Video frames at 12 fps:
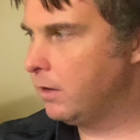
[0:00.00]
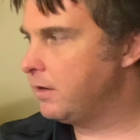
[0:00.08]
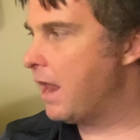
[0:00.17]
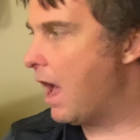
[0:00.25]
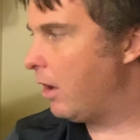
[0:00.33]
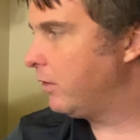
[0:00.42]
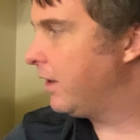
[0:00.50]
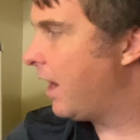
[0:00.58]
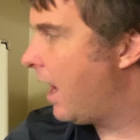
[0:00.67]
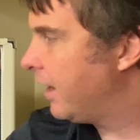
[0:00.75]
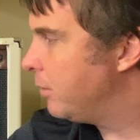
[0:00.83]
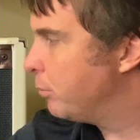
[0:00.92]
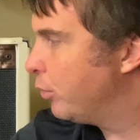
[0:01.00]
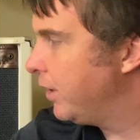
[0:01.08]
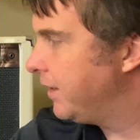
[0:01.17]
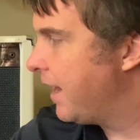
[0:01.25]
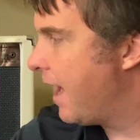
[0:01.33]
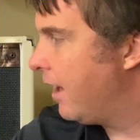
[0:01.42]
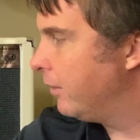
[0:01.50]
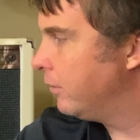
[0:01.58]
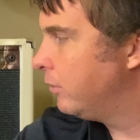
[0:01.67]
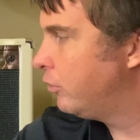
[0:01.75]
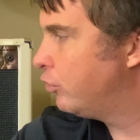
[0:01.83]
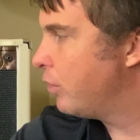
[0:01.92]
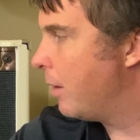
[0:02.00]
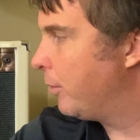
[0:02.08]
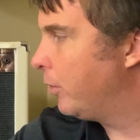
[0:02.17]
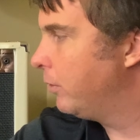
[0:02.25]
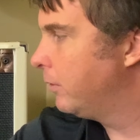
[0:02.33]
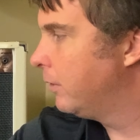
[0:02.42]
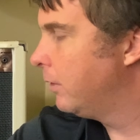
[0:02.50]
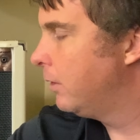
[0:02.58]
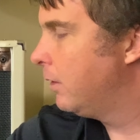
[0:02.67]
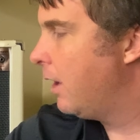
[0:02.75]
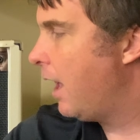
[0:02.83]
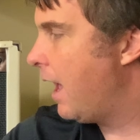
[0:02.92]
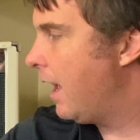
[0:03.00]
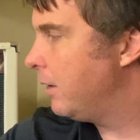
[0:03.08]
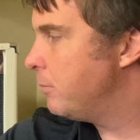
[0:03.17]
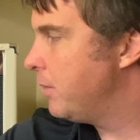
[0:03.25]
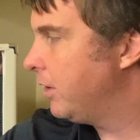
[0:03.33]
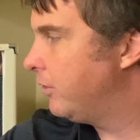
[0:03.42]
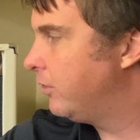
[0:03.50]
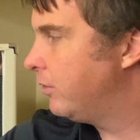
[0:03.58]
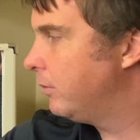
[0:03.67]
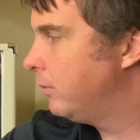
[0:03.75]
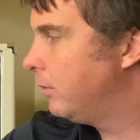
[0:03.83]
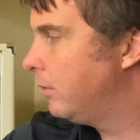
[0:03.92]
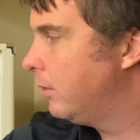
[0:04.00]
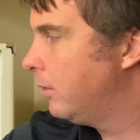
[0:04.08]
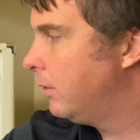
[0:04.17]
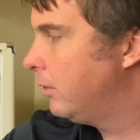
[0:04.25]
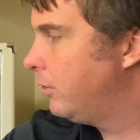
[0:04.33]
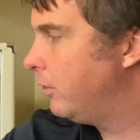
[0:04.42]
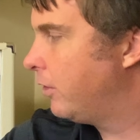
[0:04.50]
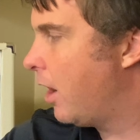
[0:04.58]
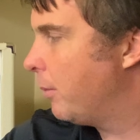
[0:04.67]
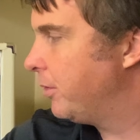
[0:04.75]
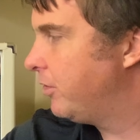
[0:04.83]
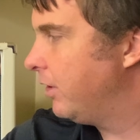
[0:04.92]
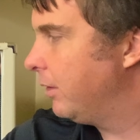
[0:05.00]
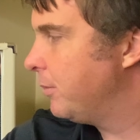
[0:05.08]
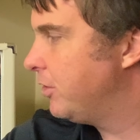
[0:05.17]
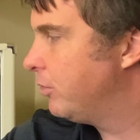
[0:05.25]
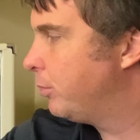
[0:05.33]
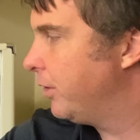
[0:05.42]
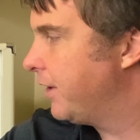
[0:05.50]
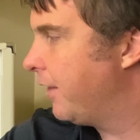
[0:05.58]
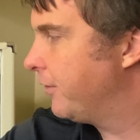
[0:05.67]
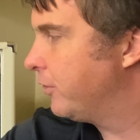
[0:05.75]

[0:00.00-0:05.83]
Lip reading: Now I can bring down treble and mids to compensate. Let me just bring down the